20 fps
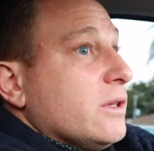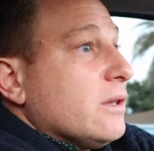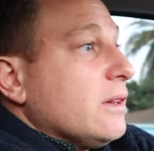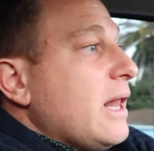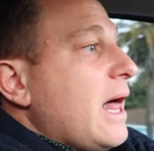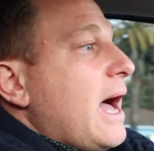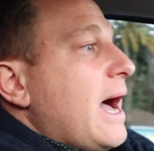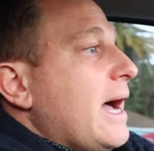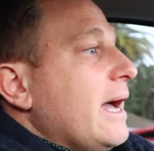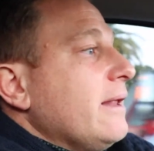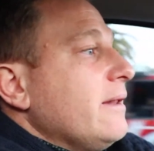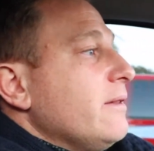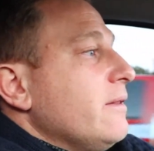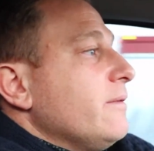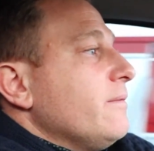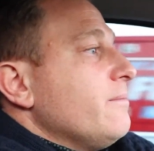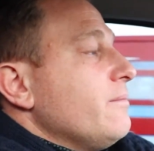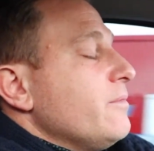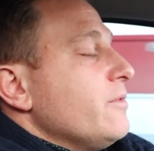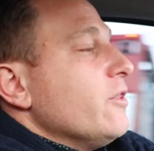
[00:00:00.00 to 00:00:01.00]
the lot,
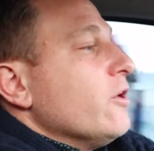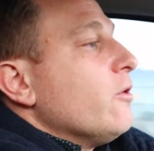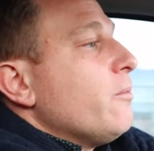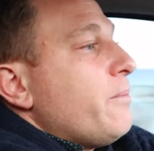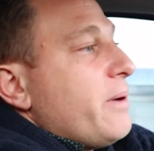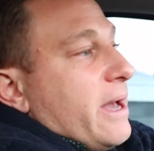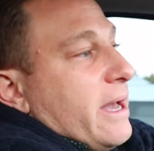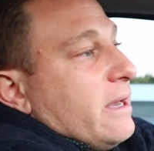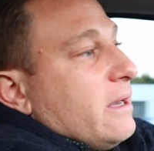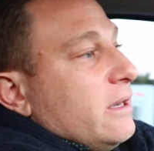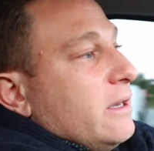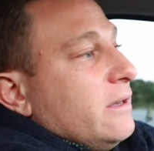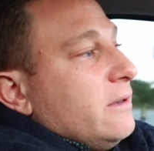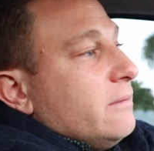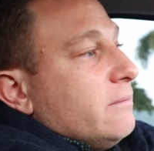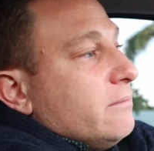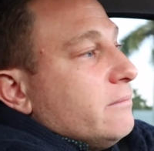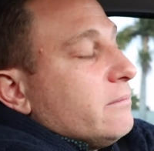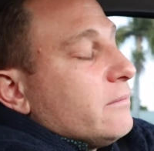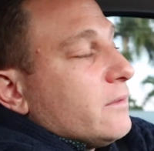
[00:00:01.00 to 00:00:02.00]
they'll
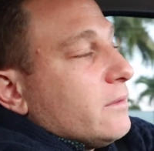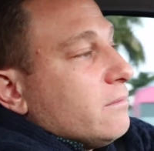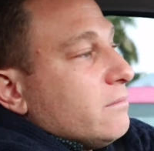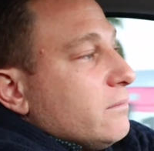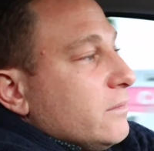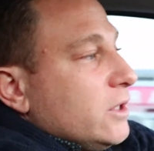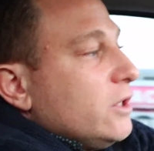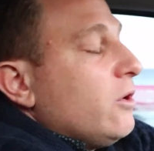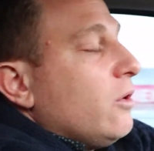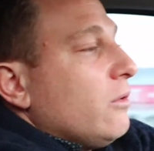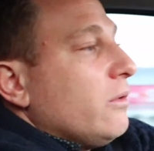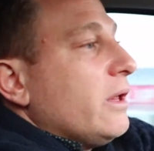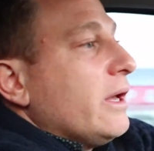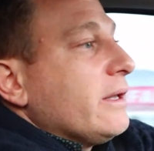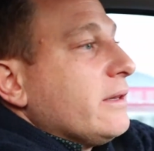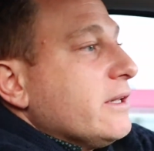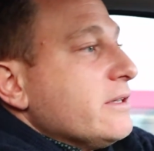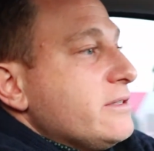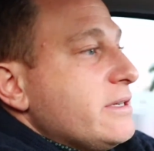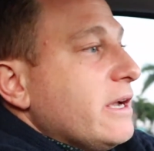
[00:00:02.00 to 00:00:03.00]
pay
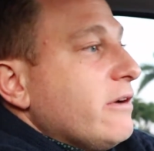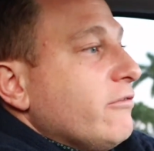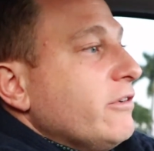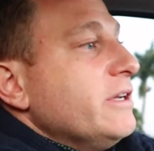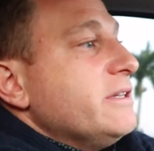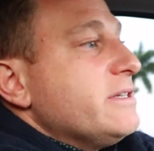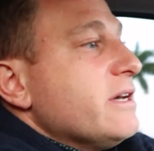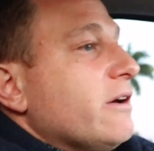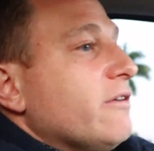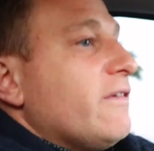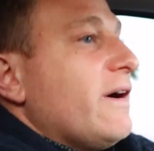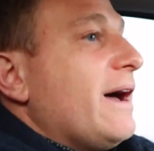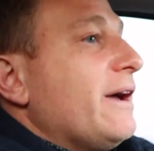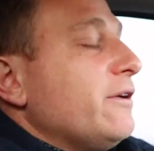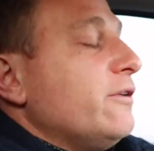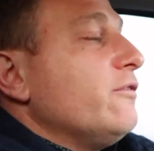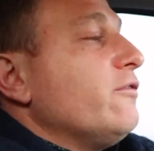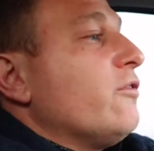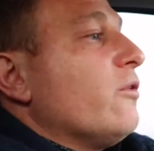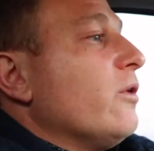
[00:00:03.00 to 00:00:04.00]
like, let's say, retail
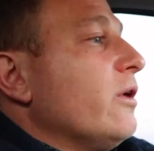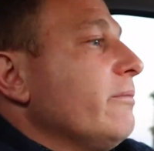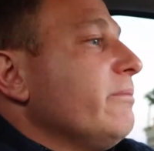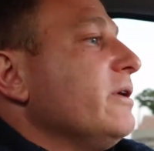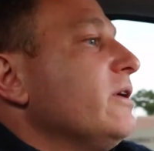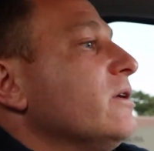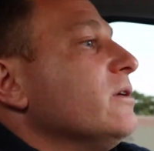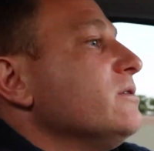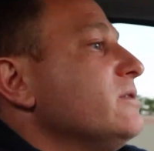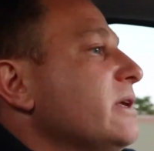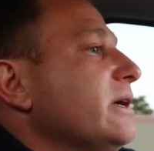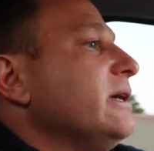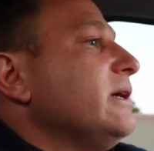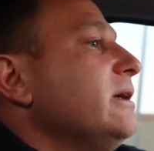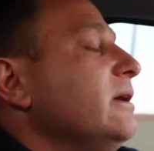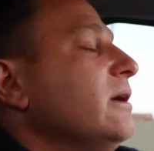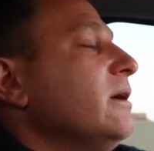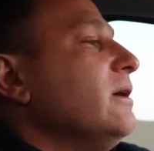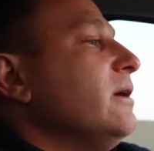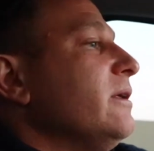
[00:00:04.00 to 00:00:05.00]
value for it, because
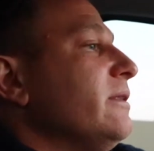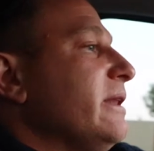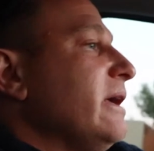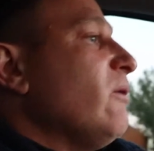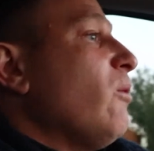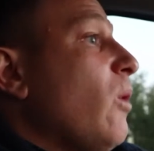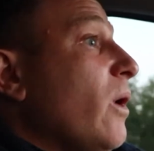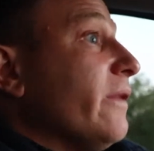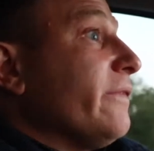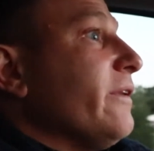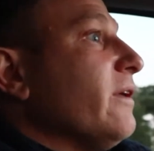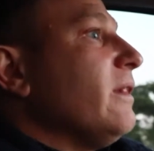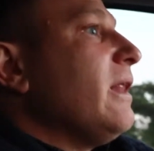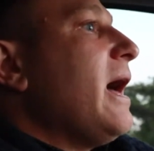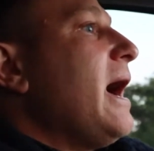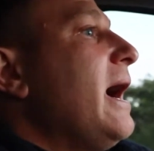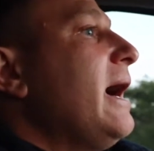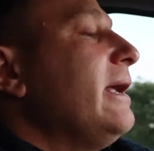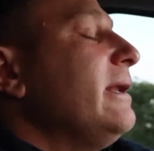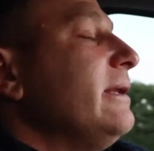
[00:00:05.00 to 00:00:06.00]
they want the
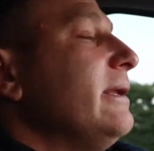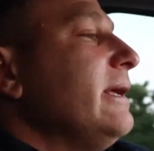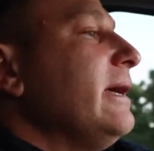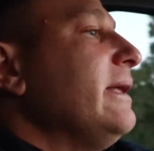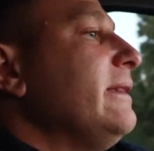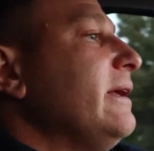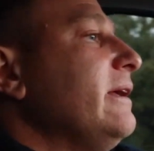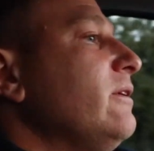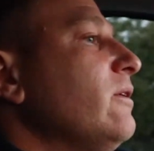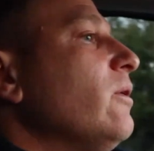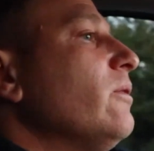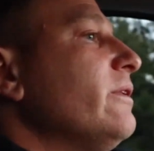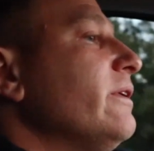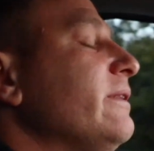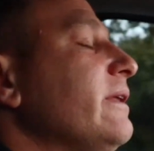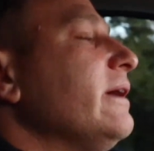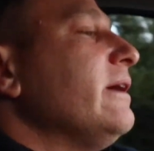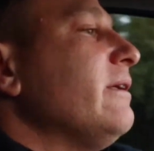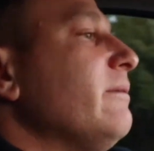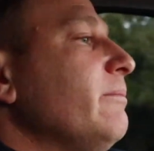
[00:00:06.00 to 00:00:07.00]
lot, and they know
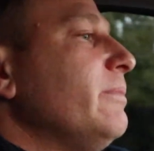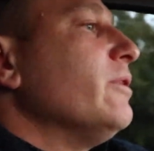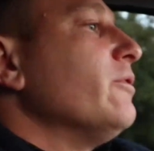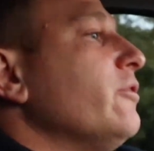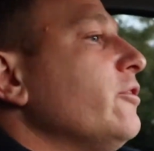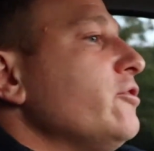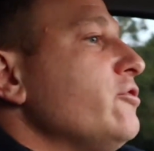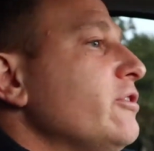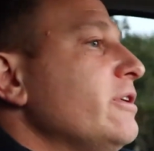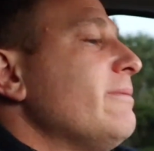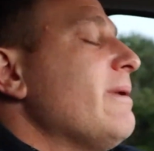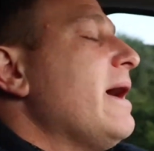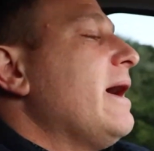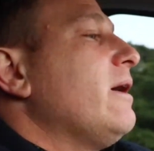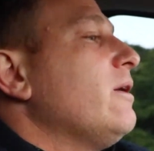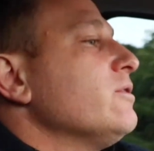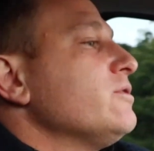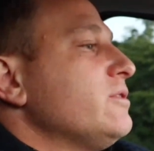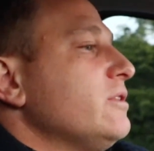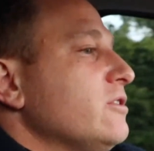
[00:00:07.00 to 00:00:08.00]
that they can build their dream
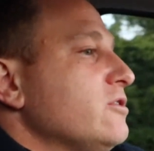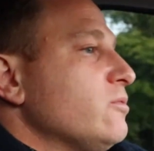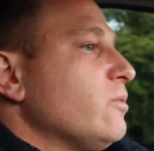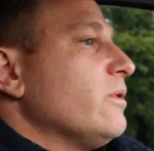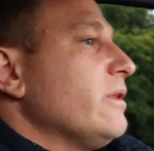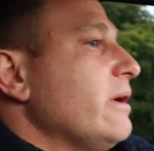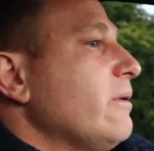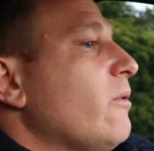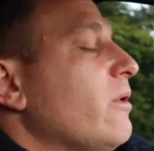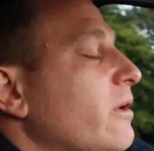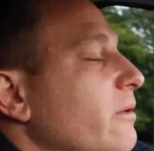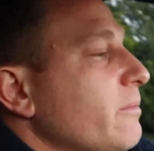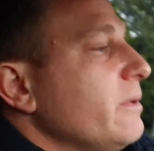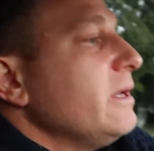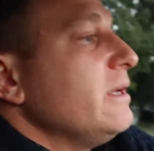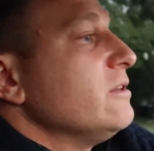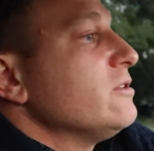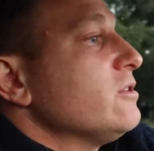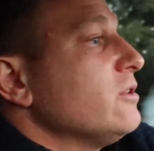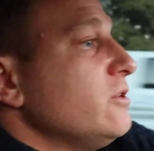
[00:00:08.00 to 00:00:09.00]
house, and it's where they want to
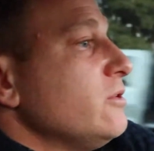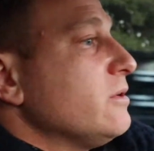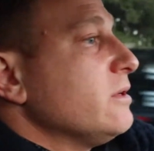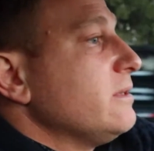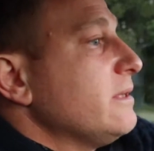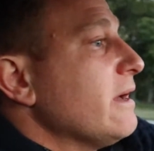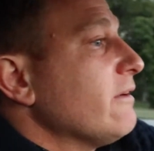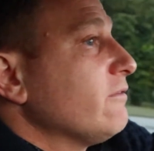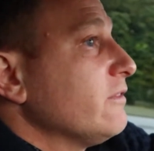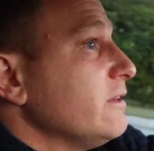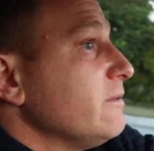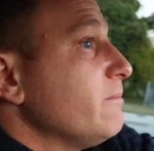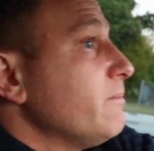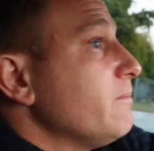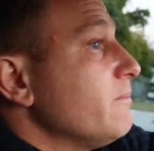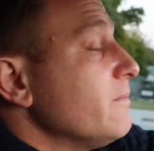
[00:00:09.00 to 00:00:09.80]
be. So you could definitely